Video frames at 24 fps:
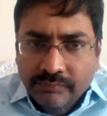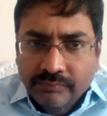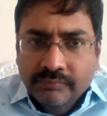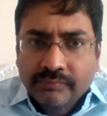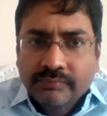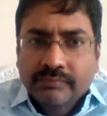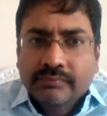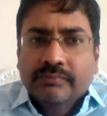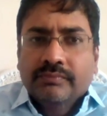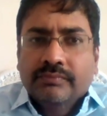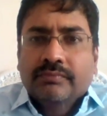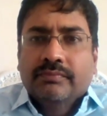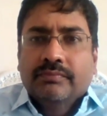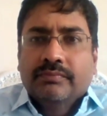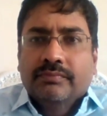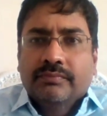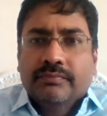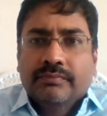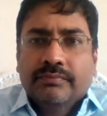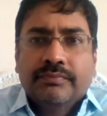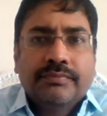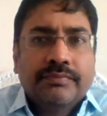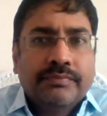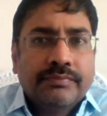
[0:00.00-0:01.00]

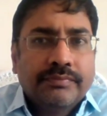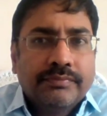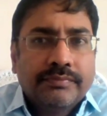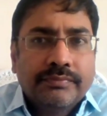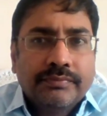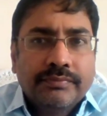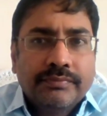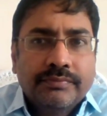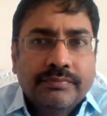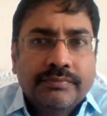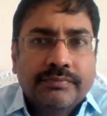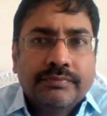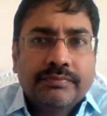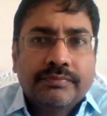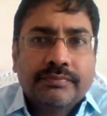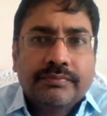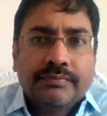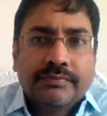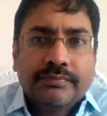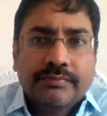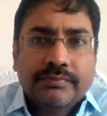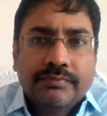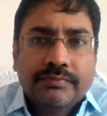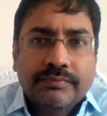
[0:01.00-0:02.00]

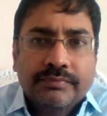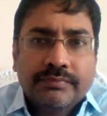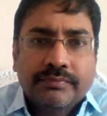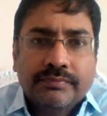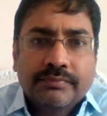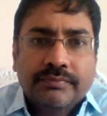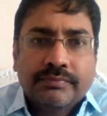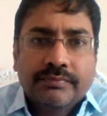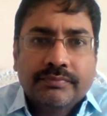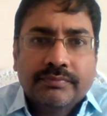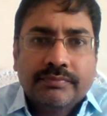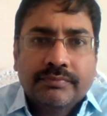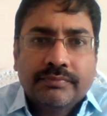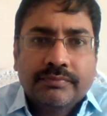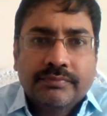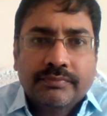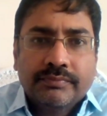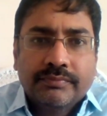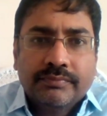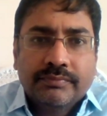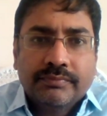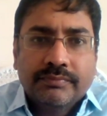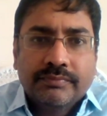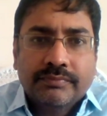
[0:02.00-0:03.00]

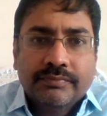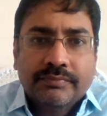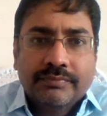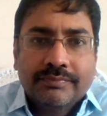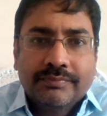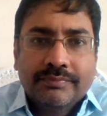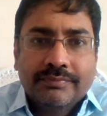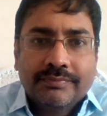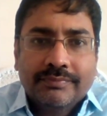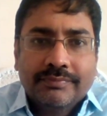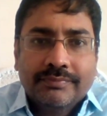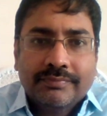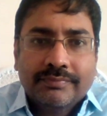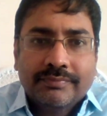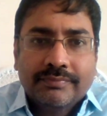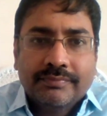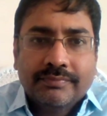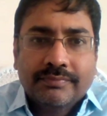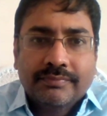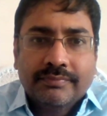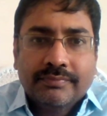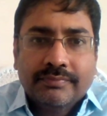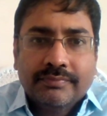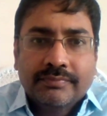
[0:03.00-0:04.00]

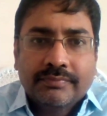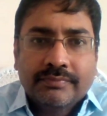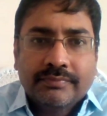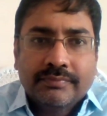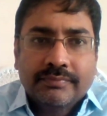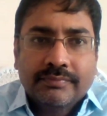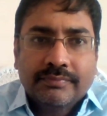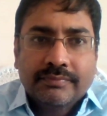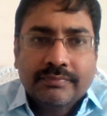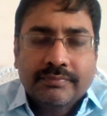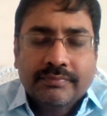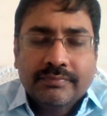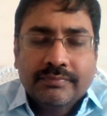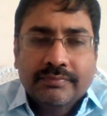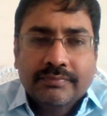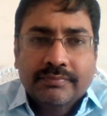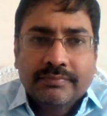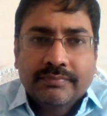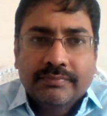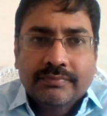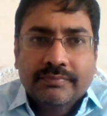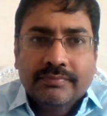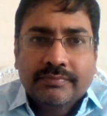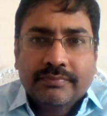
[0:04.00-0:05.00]

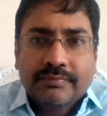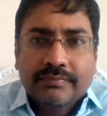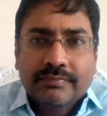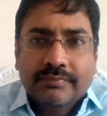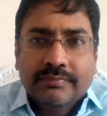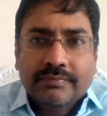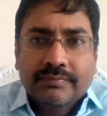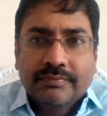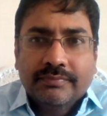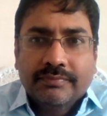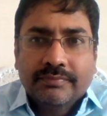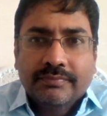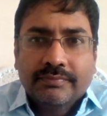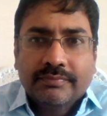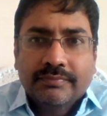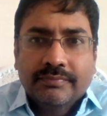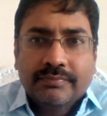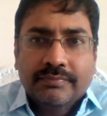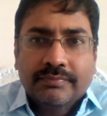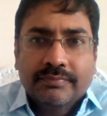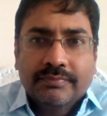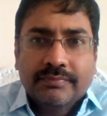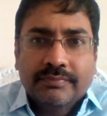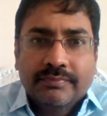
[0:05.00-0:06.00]

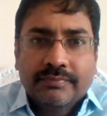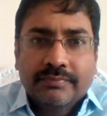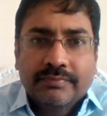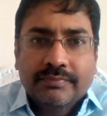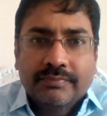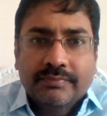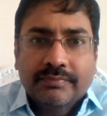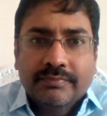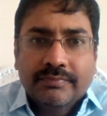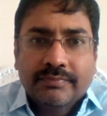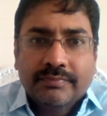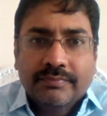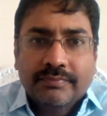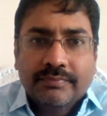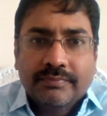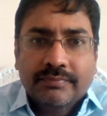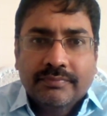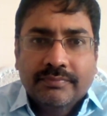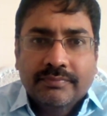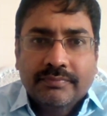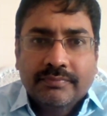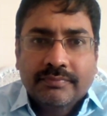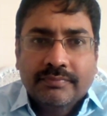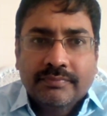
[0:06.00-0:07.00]

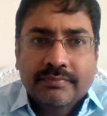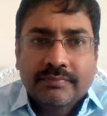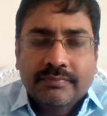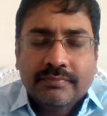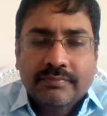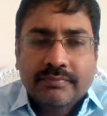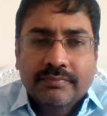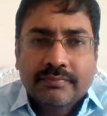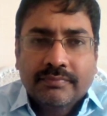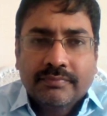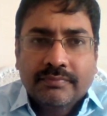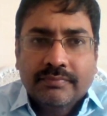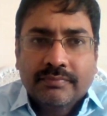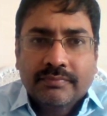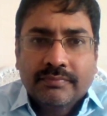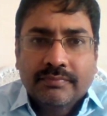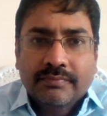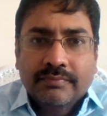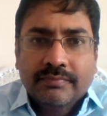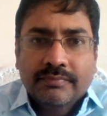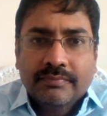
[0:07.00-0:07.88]
(silent)